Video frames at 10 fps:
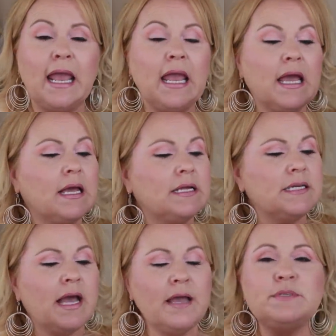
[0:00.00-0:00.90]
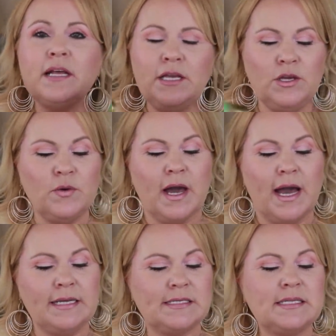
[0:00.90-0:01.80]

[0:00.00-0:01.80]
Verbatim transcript: And I'm telling you guys,